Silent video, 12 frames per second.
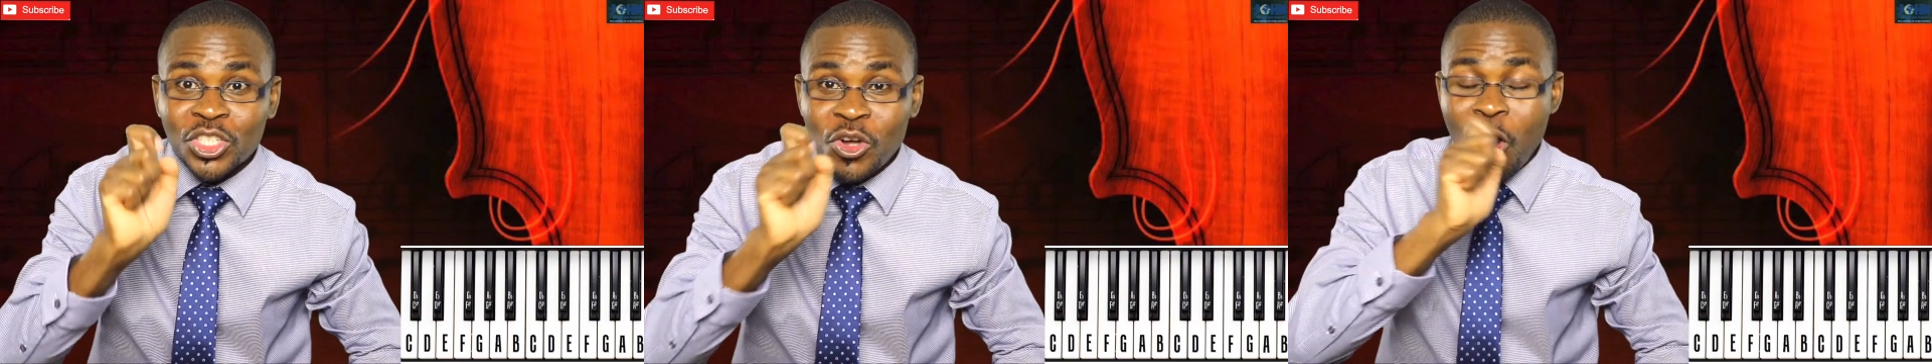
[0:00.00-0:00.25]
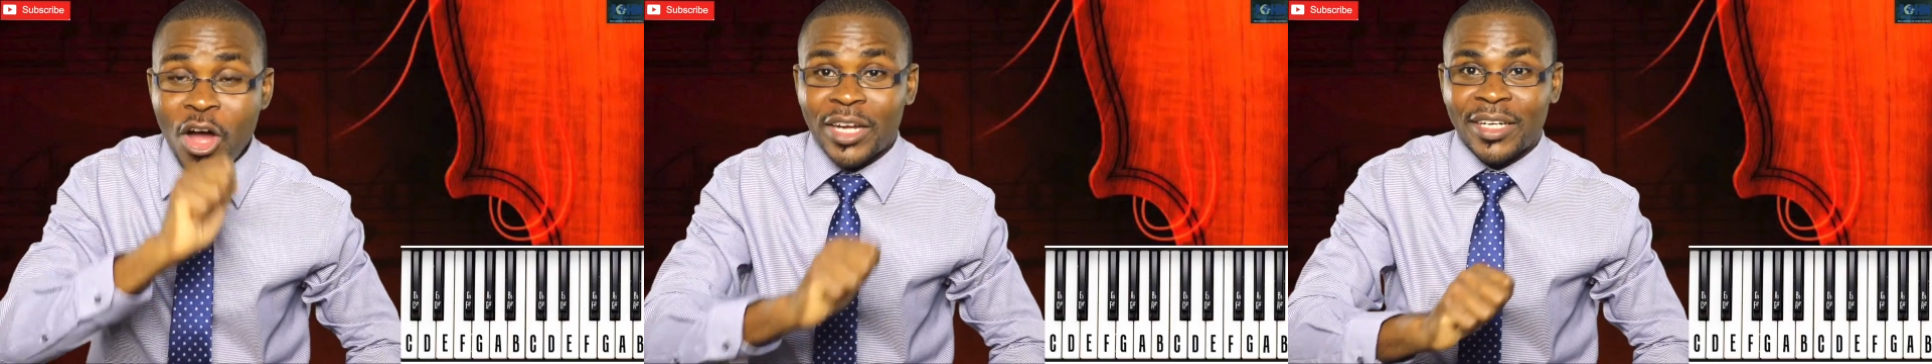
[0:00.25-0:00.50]

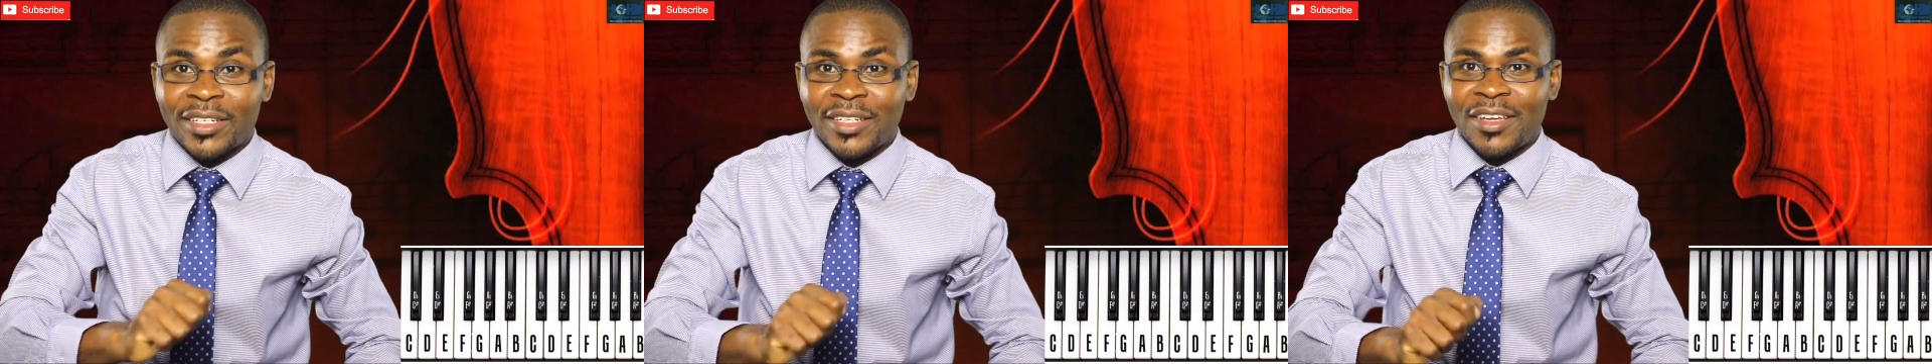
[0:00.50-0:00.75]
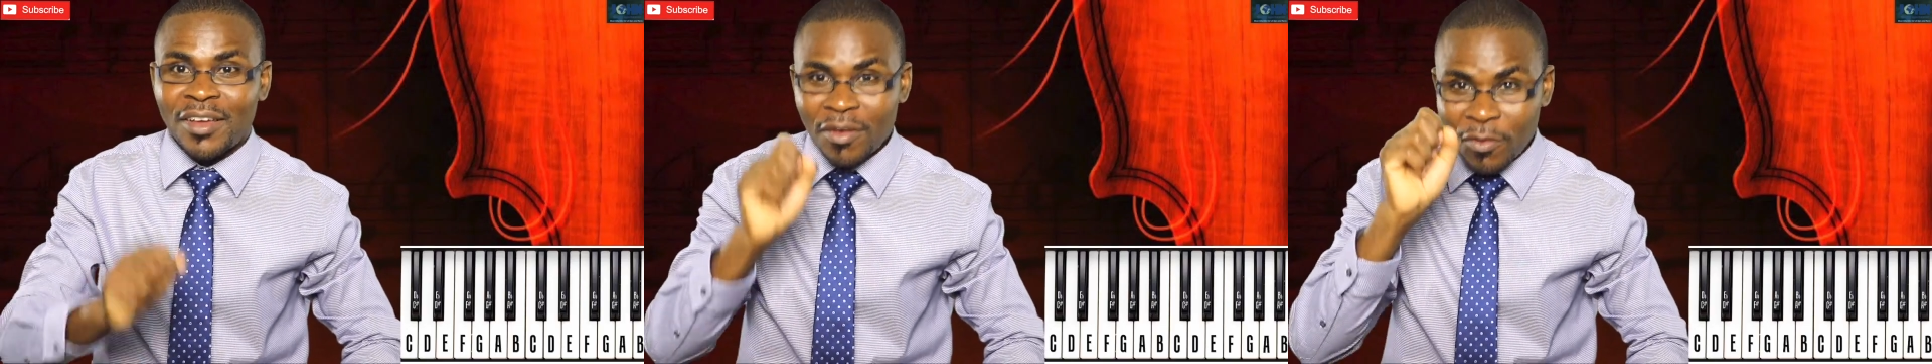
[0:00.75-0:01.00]
tone,
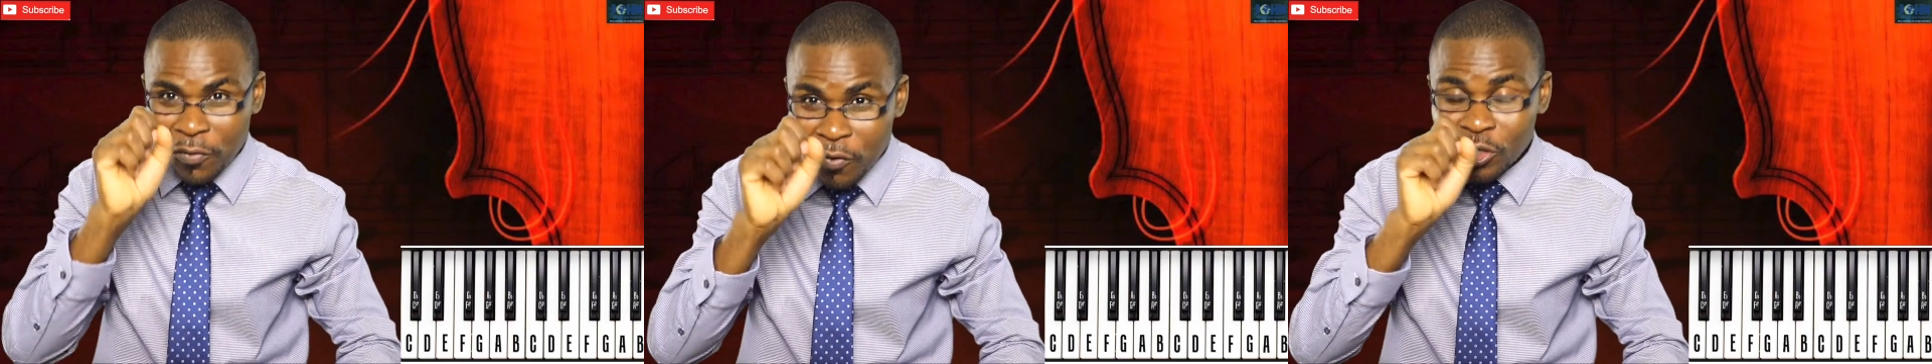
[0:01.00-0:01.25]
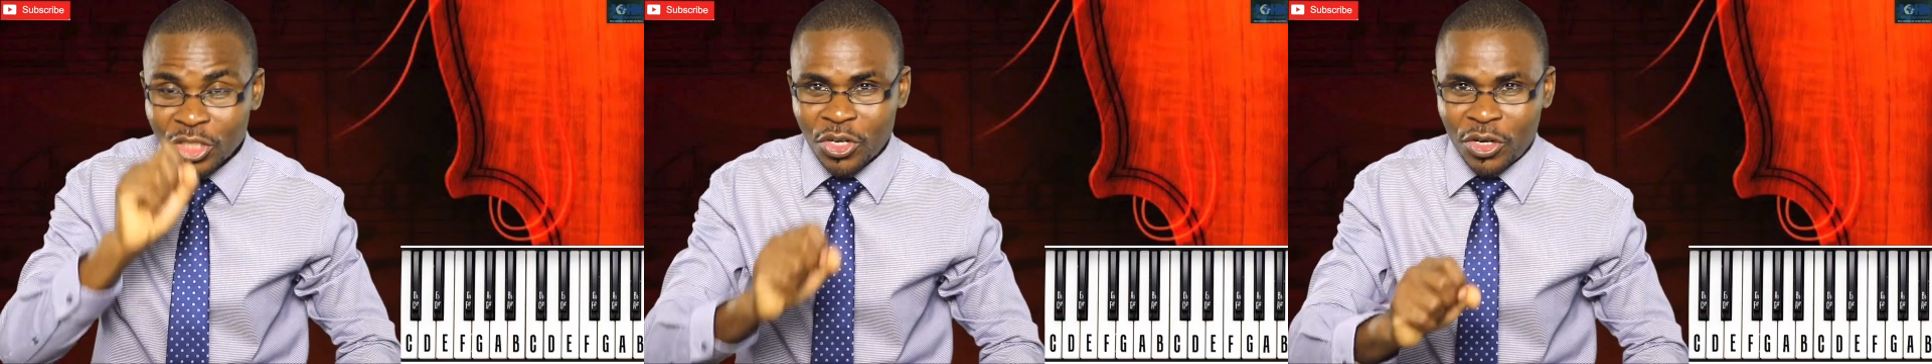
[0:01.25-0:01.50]

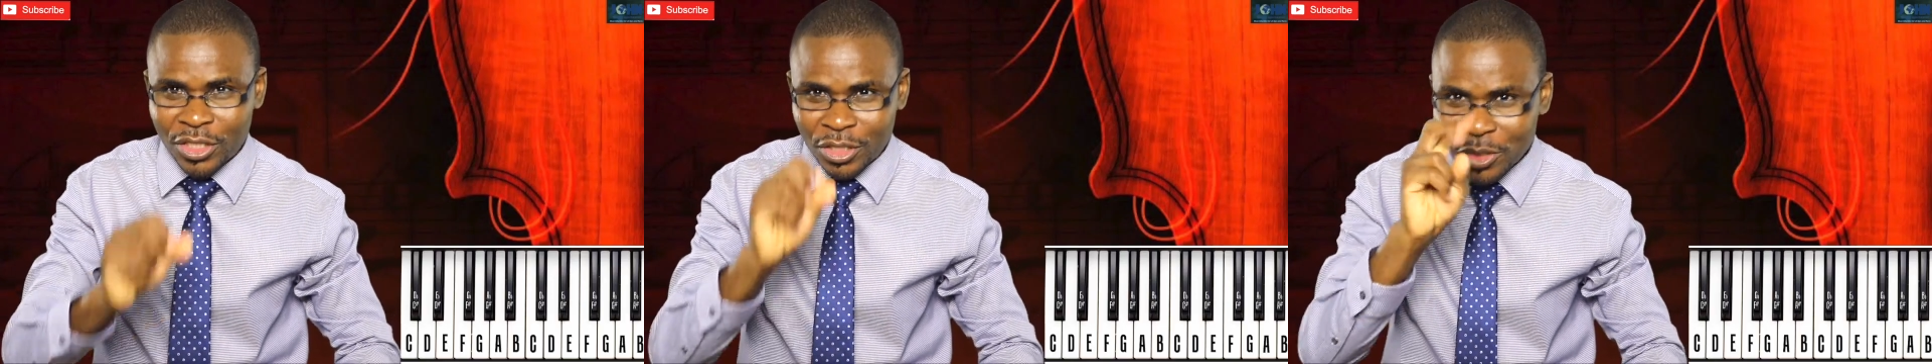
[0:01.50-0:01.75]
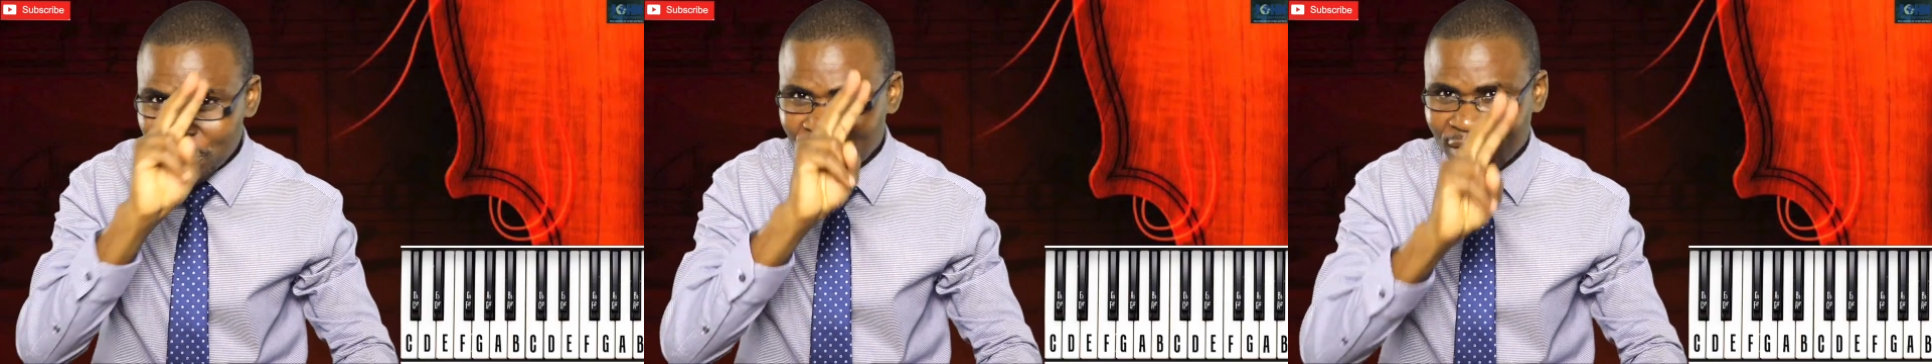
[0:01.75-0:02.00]

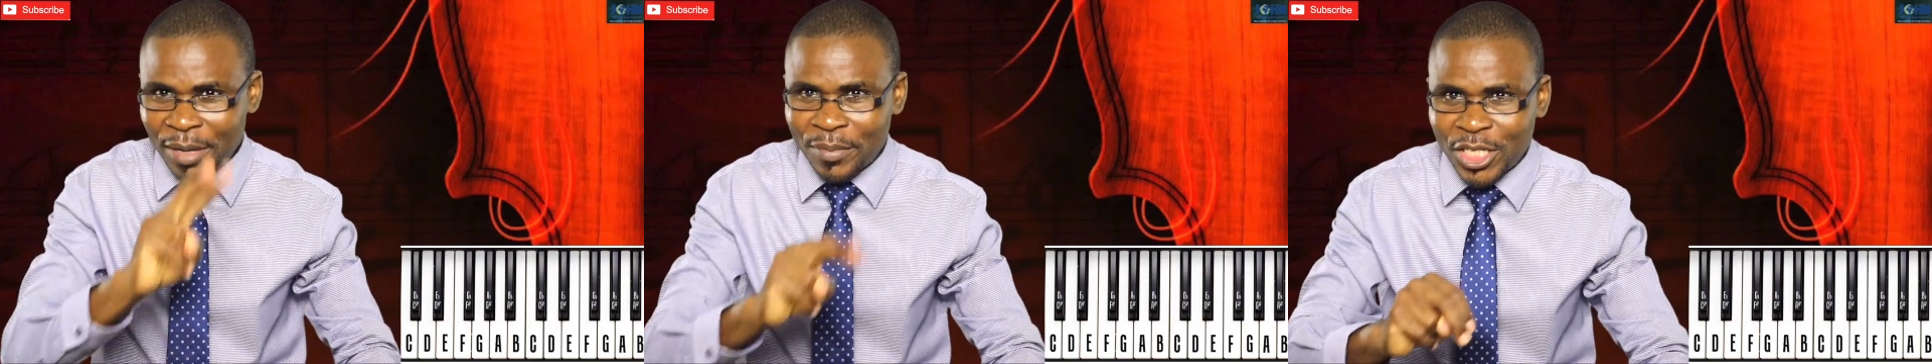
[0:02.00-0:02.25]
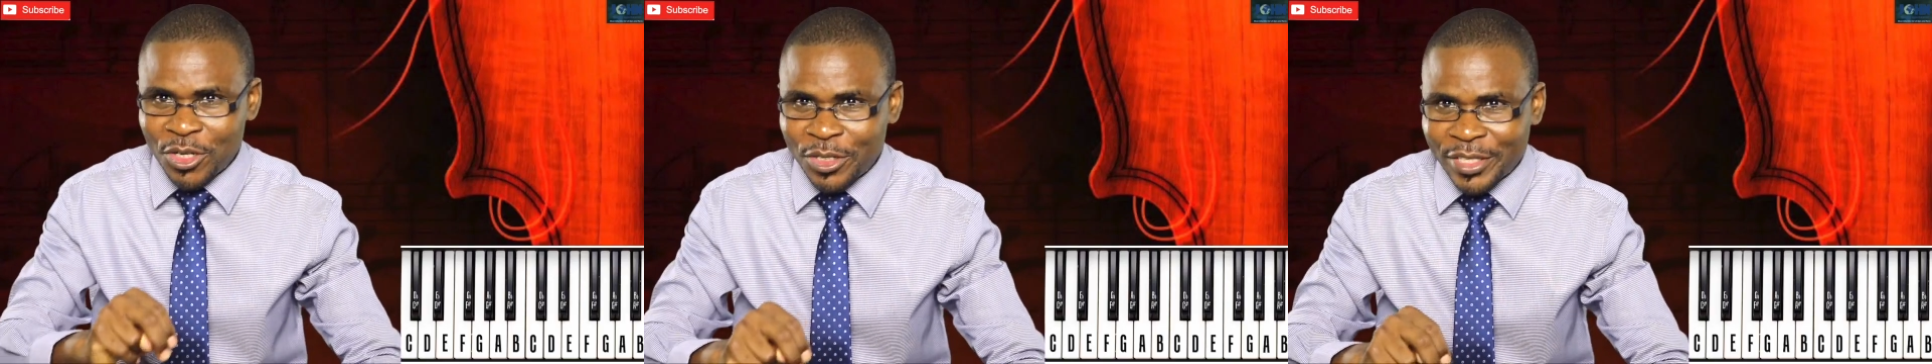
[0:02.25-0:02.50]
2
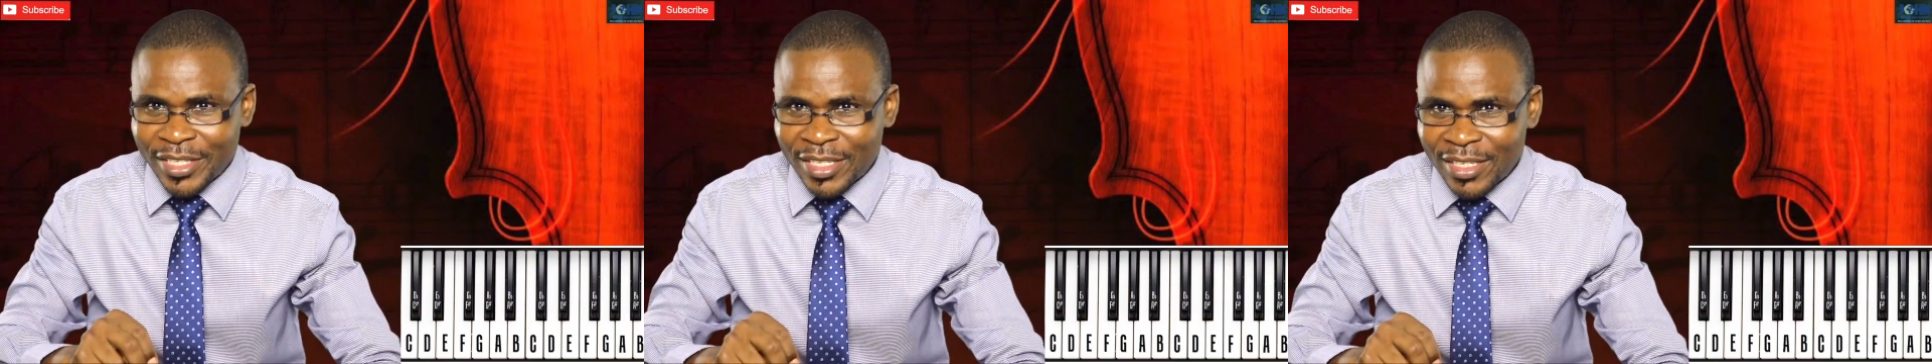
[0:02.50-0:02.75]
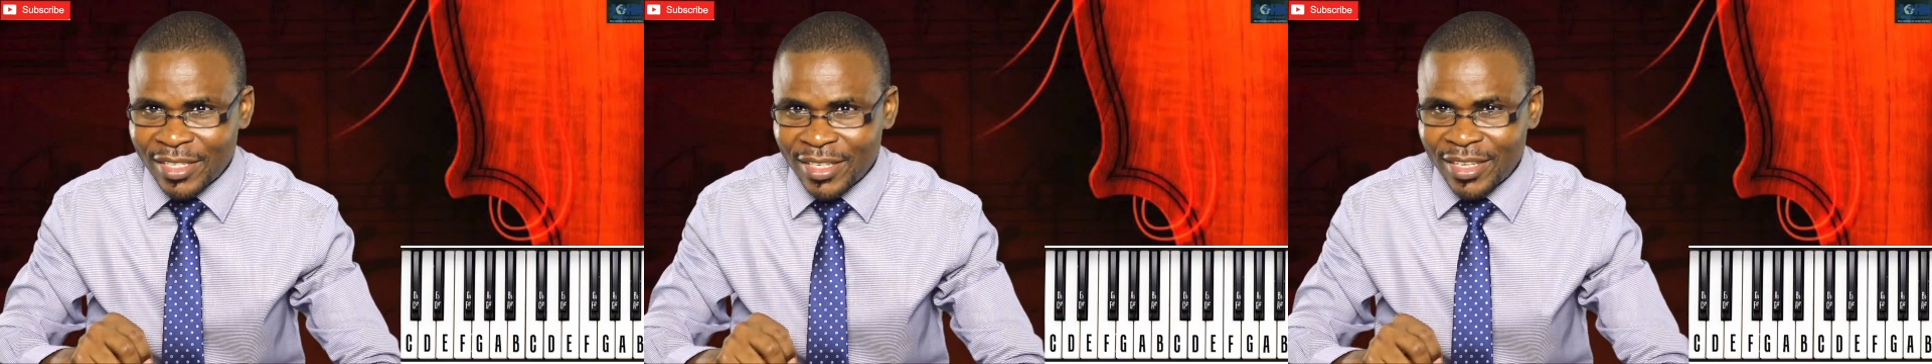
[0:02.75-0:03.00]

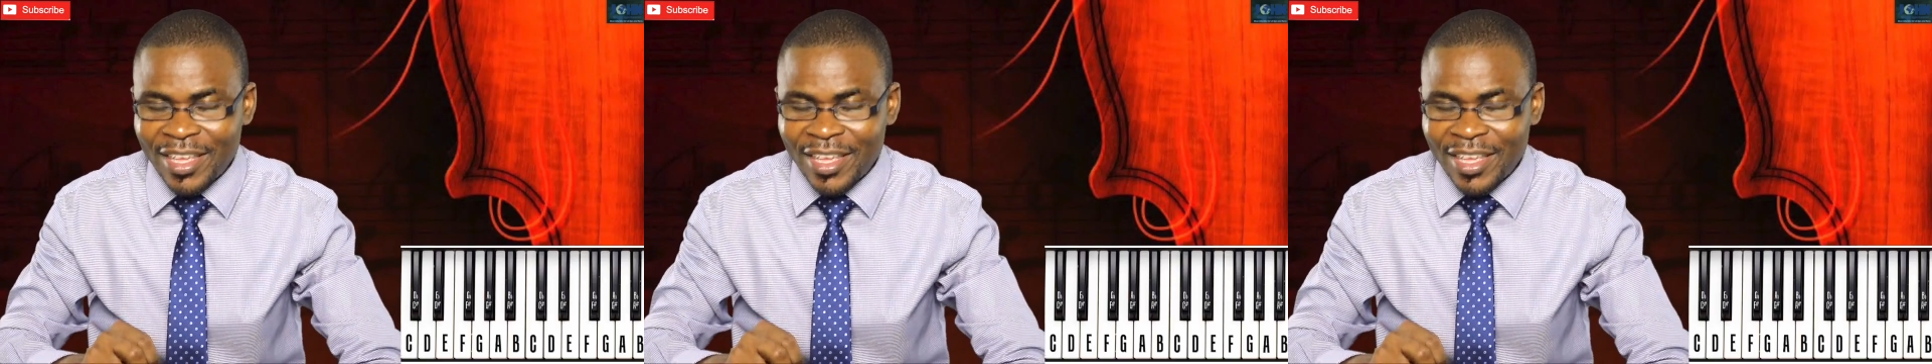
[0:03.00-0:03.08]
semitones.